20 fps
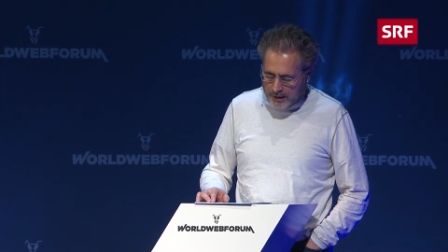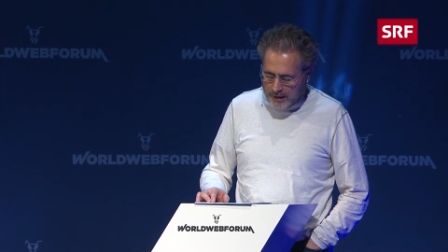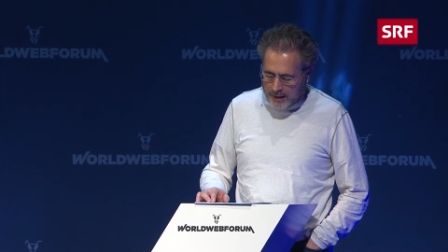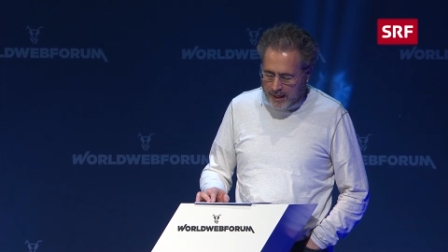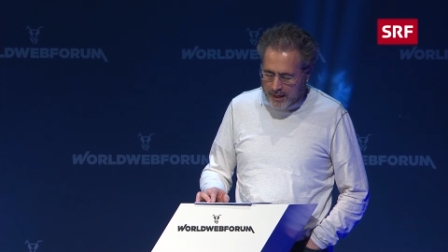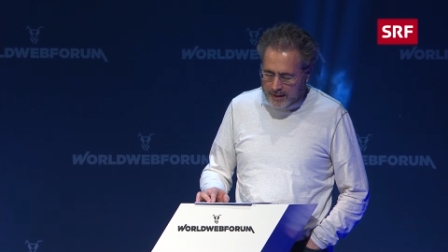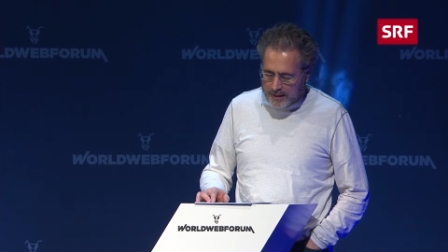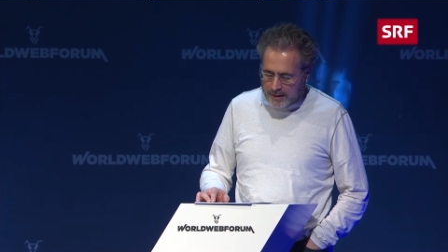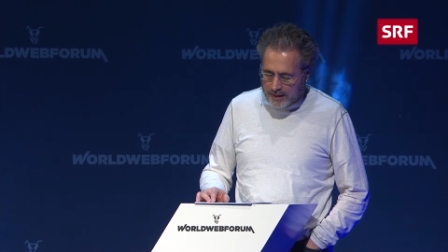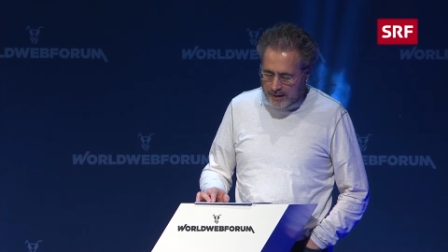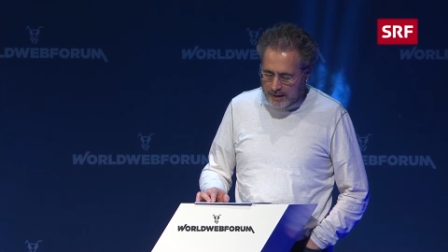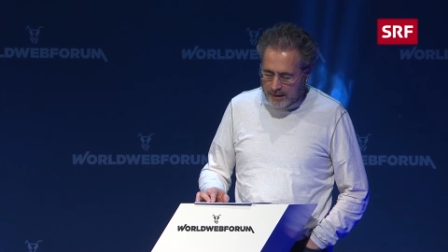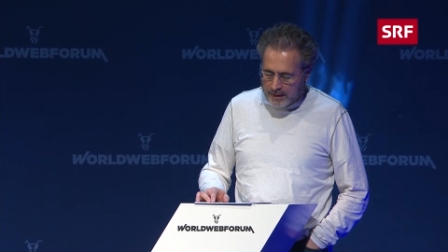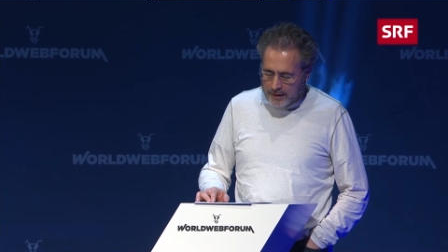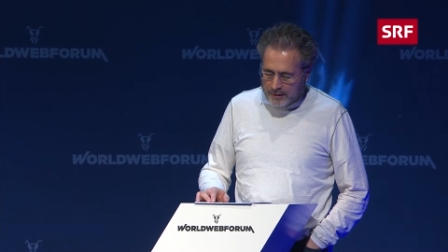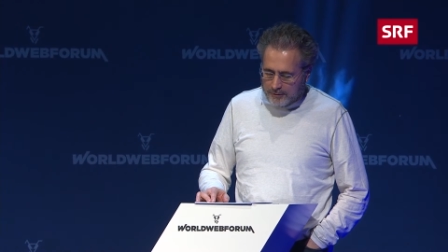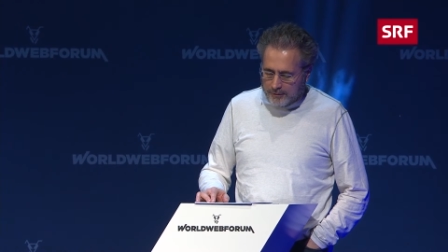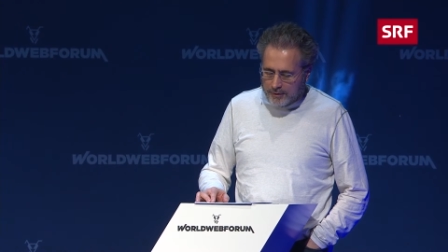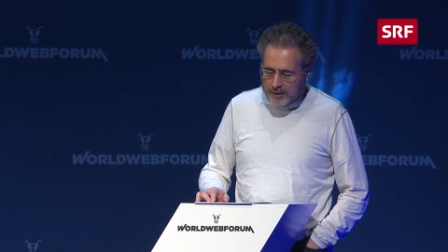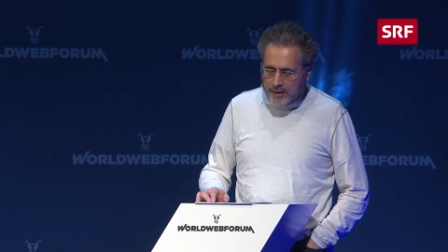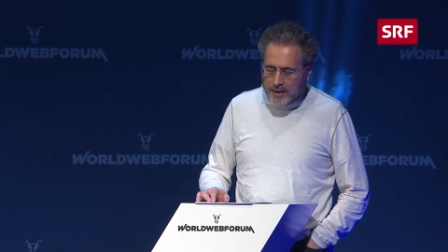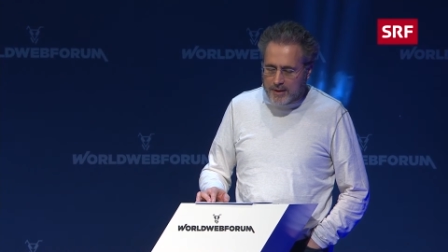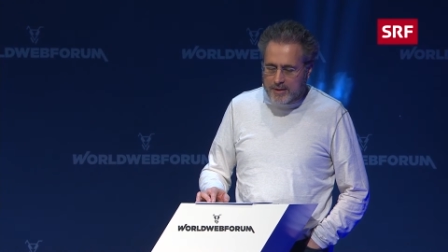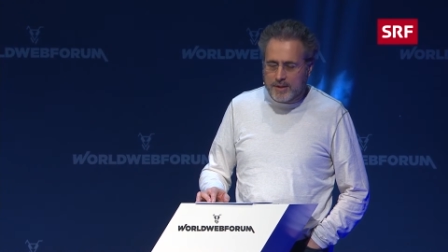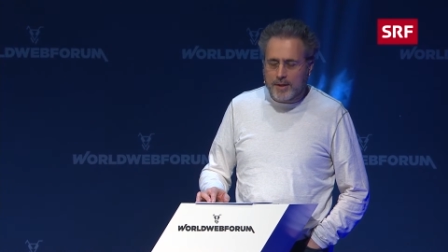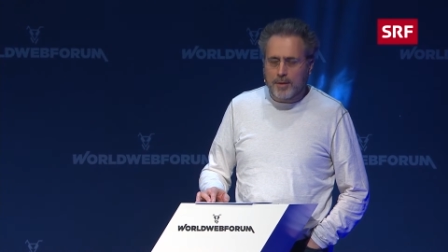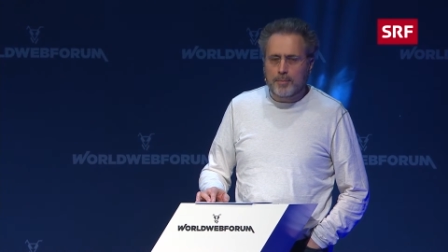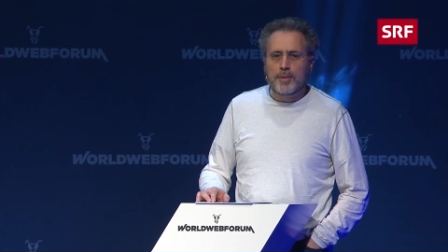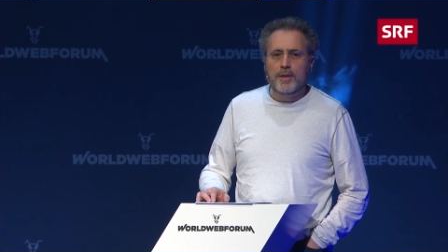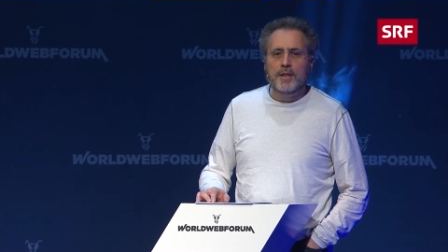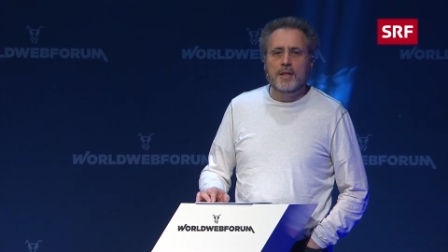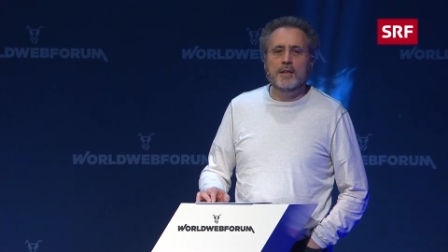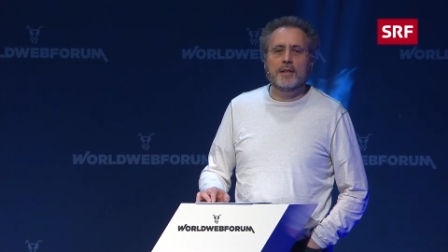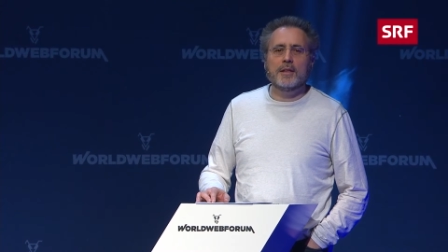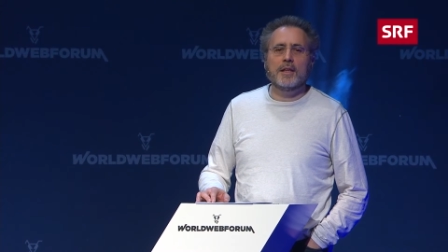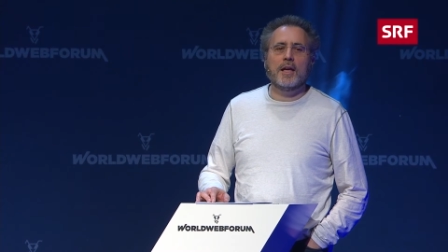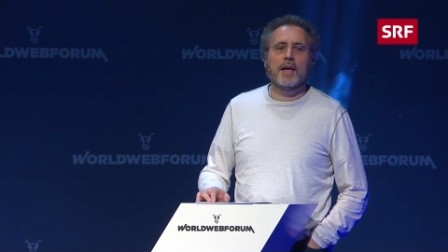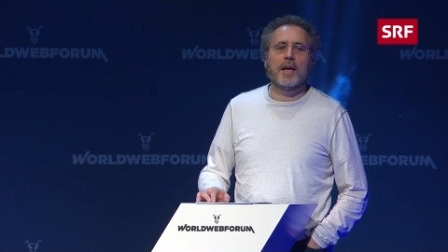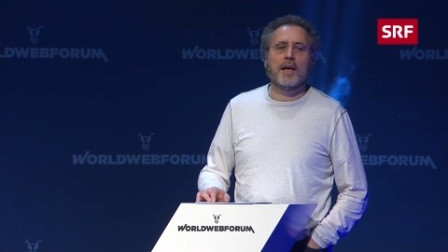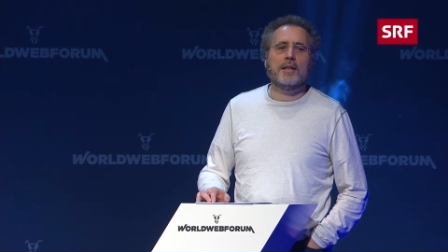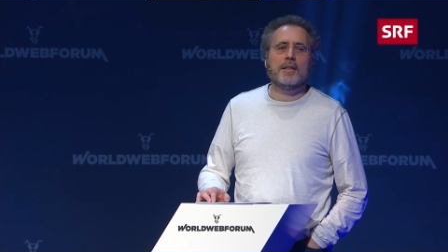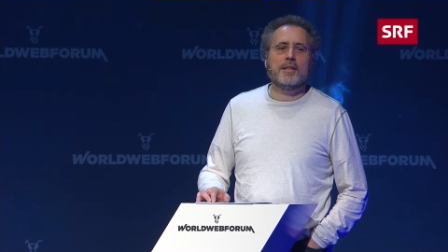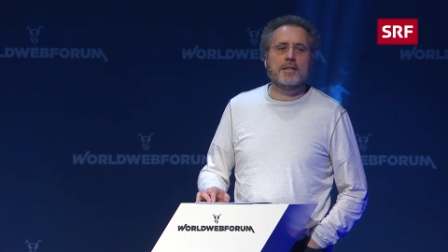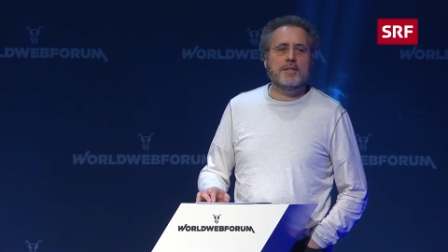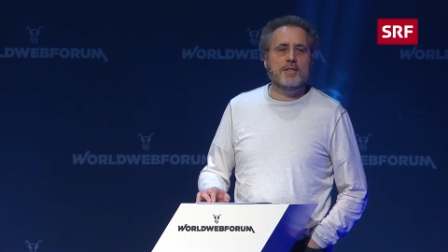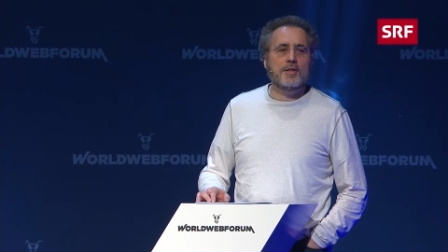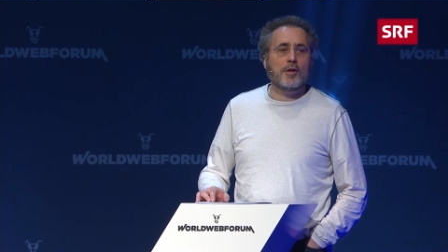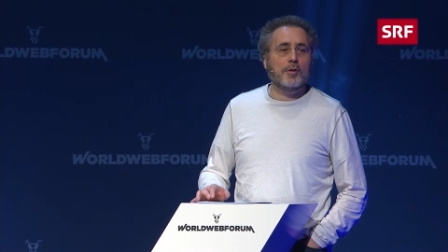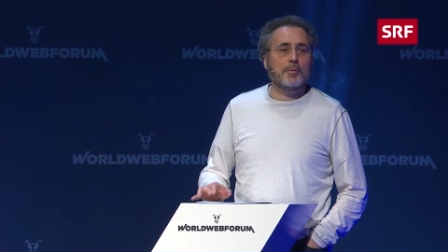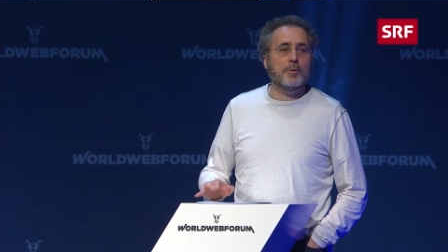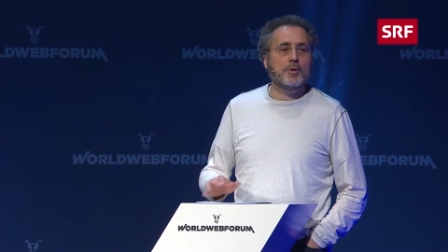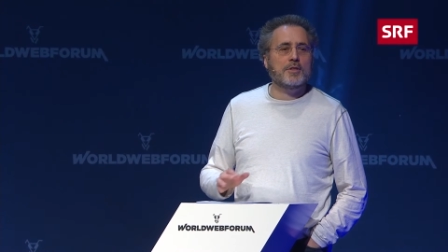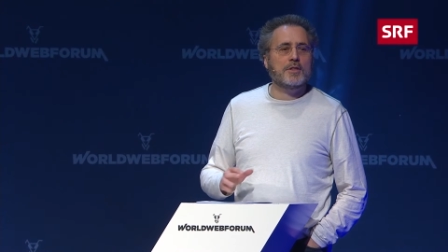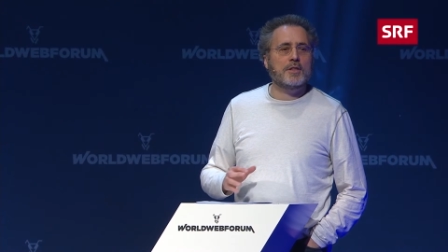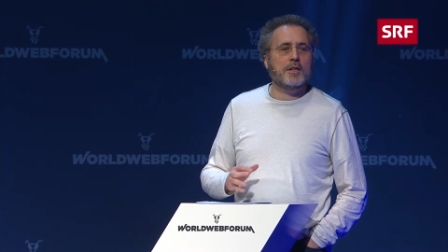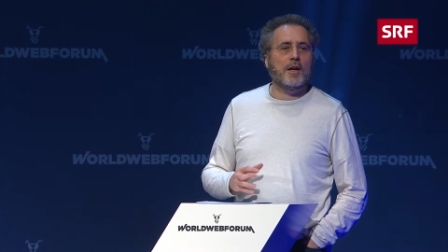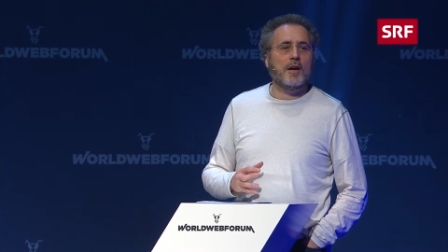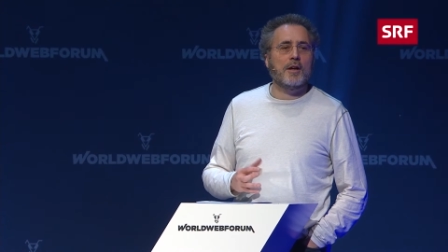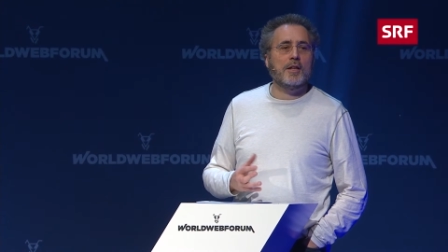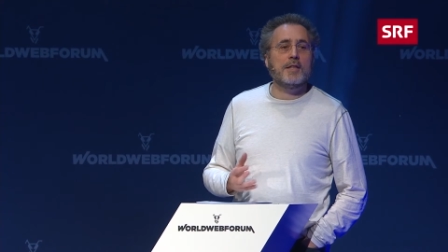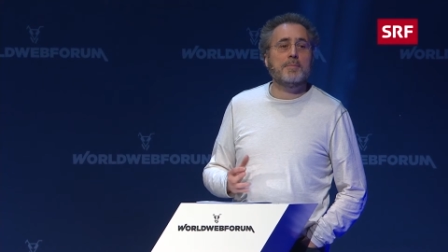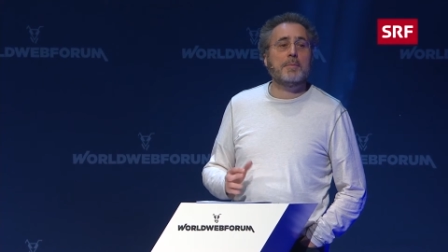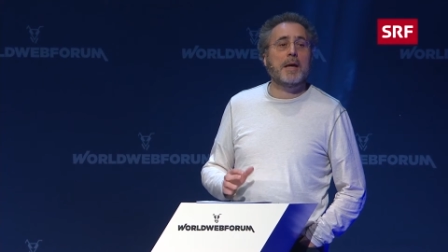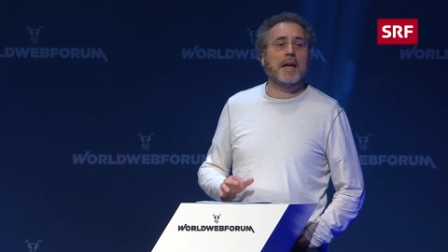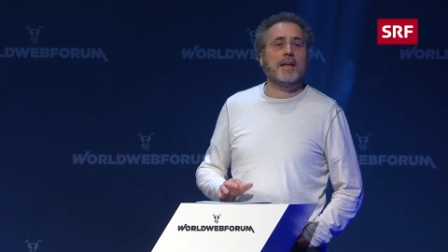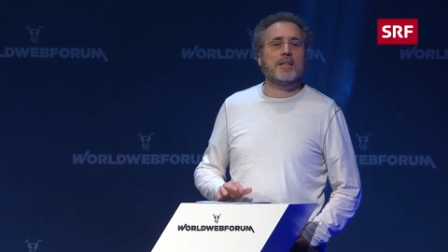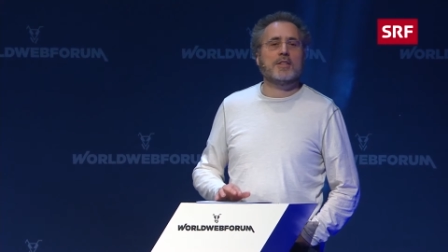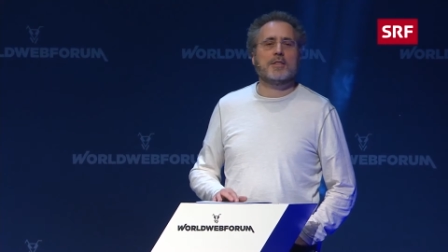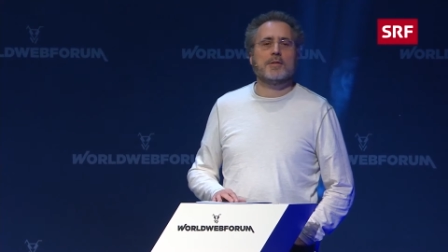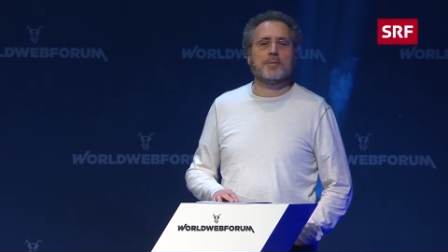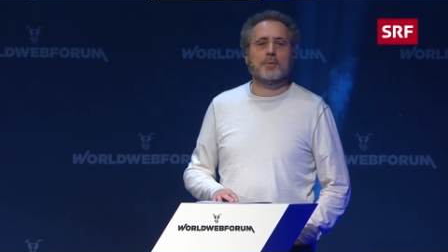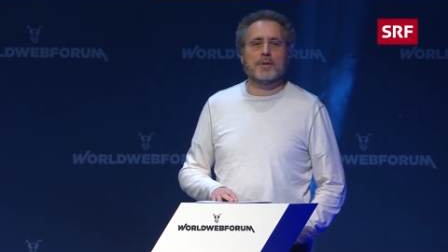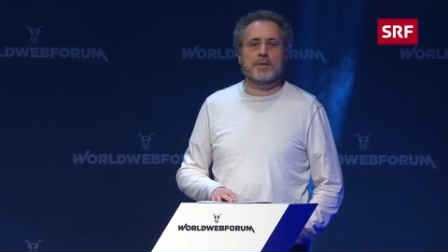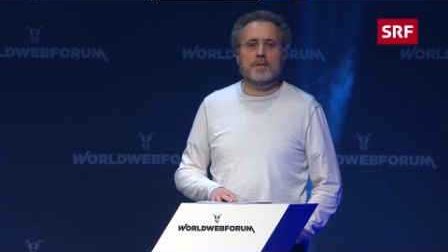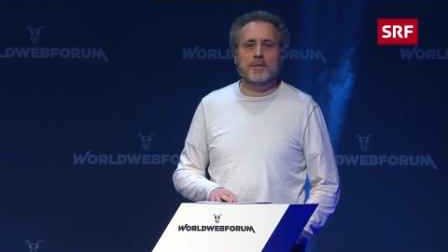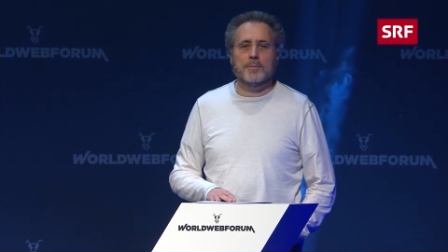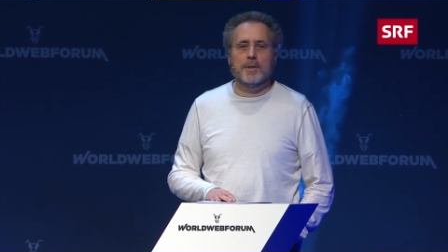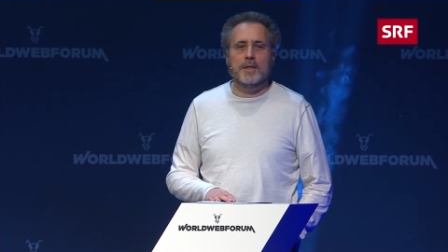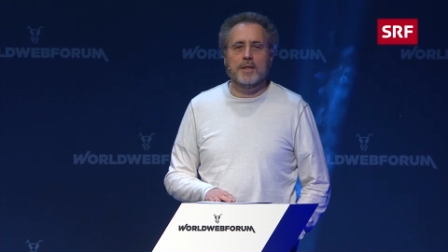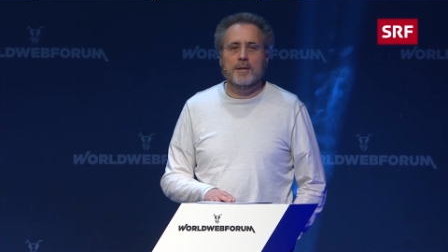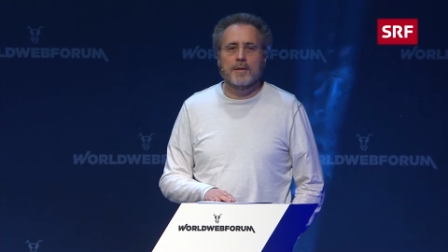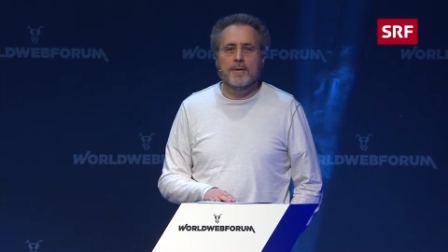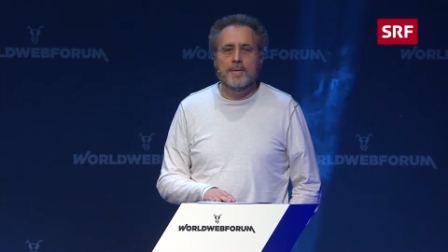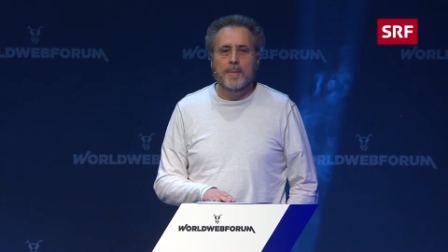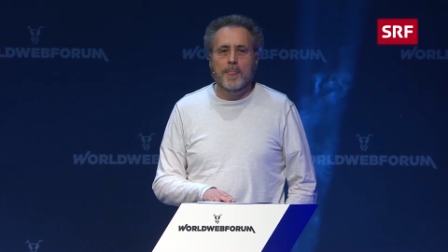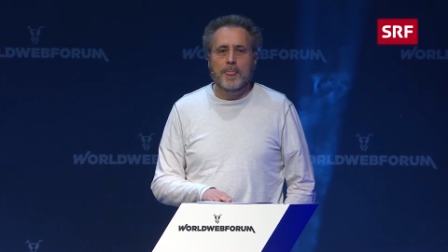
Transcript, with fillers: And that really is something that is almost unimaginable to me